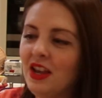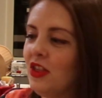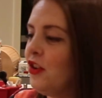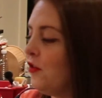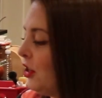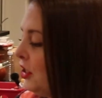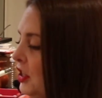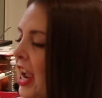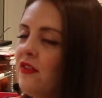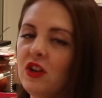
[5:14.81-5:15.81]
The
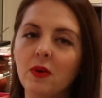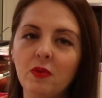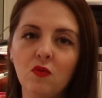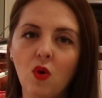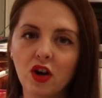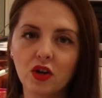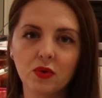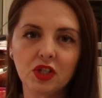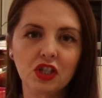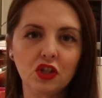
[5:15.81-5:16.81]
first half cup of water
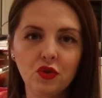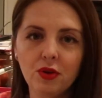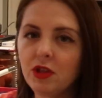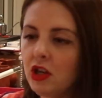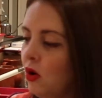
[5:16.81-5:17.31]
was extremely